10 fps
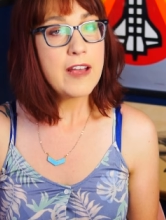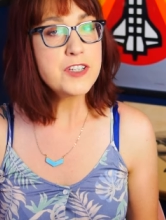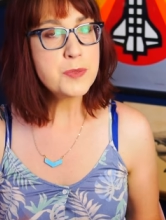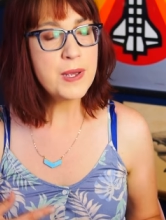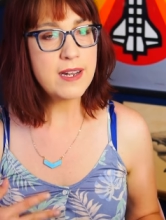I've
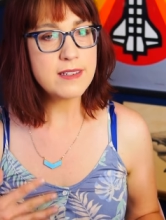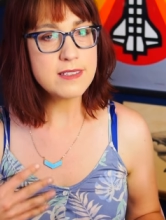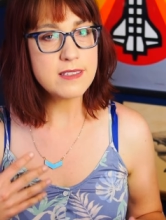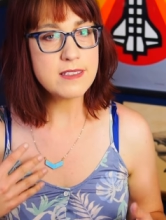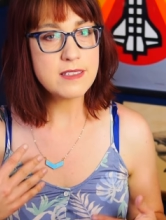
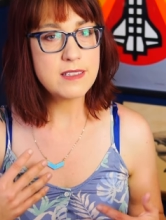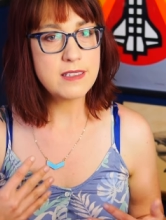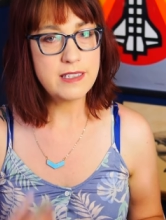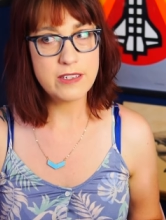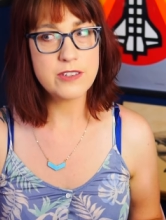spent
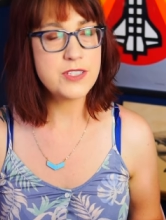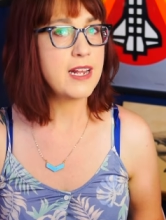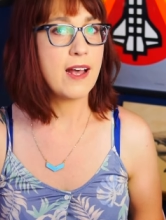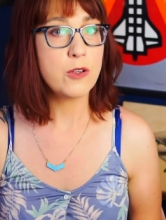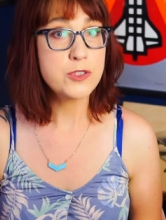years
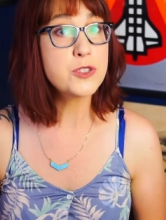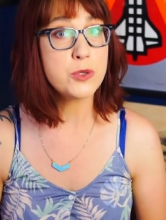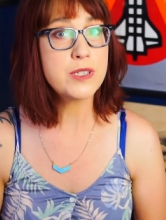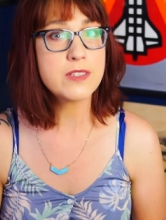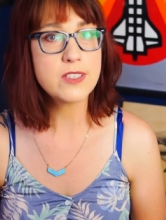now
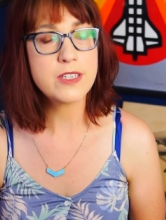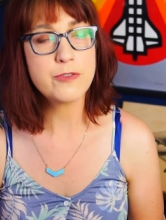studiously